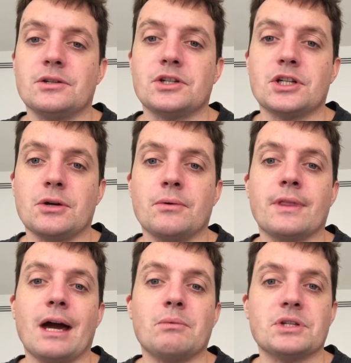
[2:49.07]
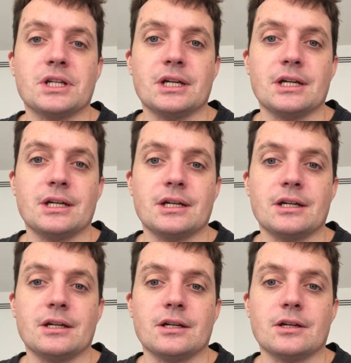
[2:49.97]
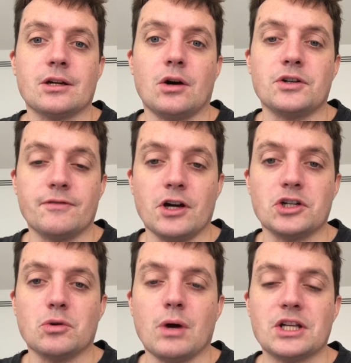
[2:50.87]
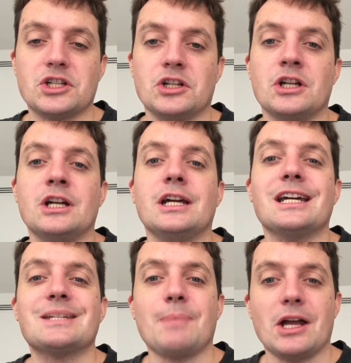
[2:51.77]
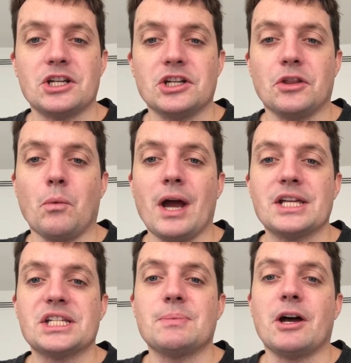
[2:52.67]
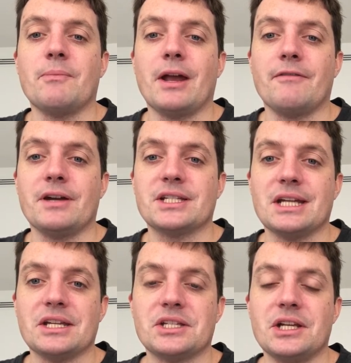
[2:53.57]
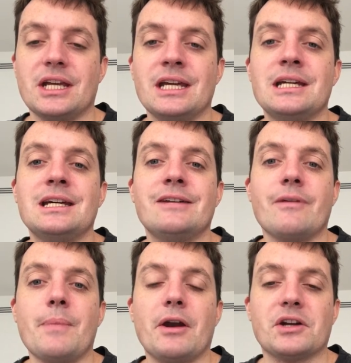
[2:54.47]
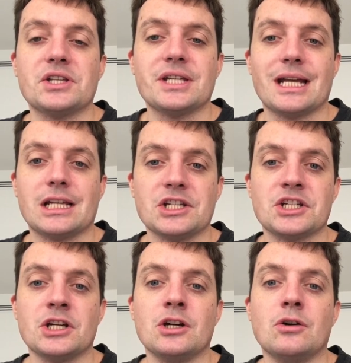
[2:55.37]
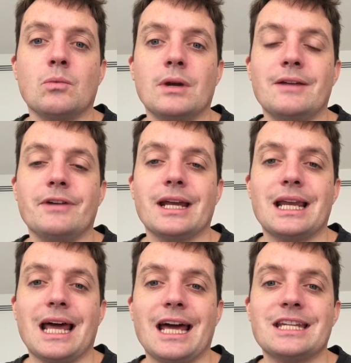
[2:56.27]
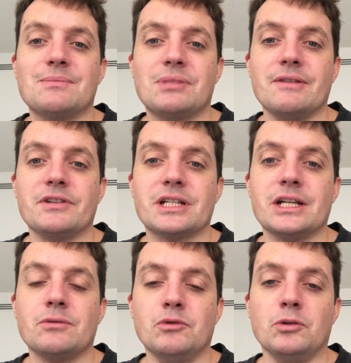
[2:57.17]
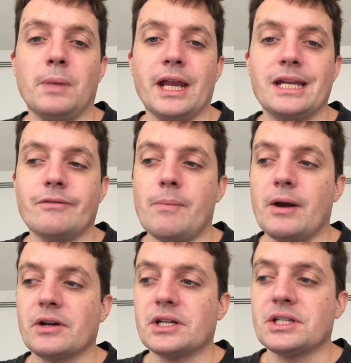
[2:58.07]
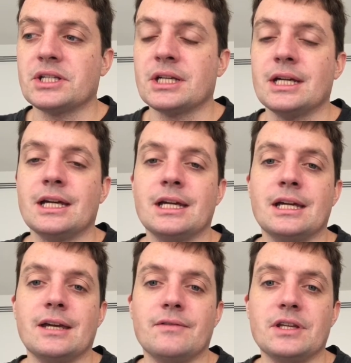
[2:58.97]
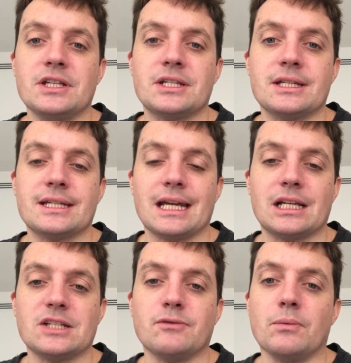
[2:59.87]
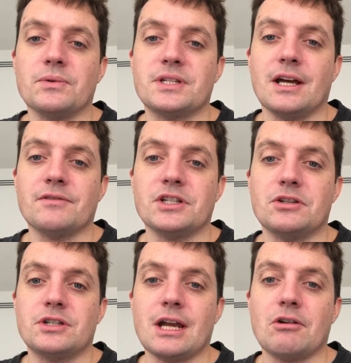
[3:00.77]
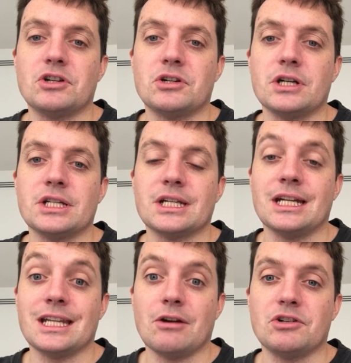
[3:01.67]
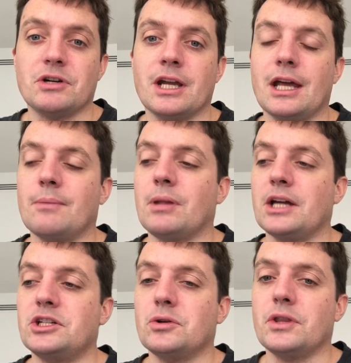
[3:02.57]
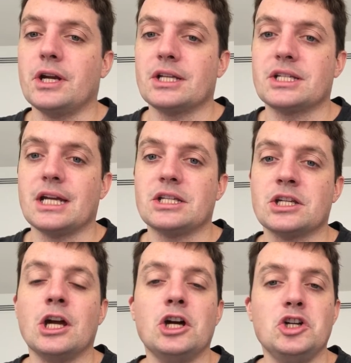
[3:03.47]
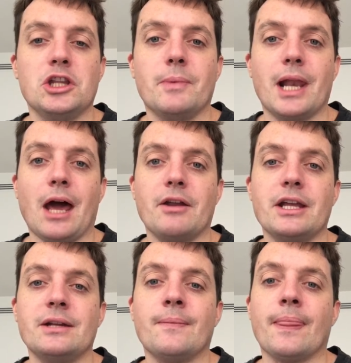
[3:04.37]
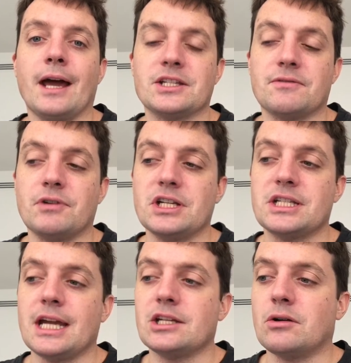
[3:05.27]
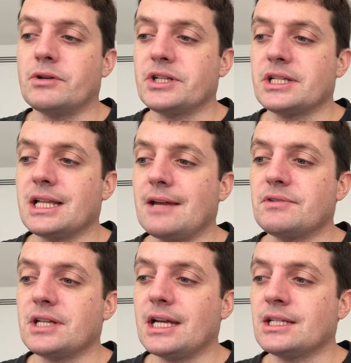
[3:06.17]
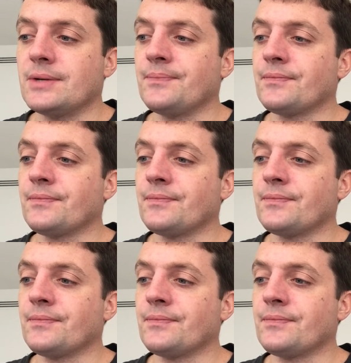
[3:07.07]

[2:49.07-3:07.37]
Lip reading: So that was a controversial question. Expansion to the West as part of Manifest Destiny. If American settlers were living in land previously ruled by Native Americans, if these settlers formed themselves territories, a territory, and applied to join the United States, should they be allowed in as a free state or as a slave state?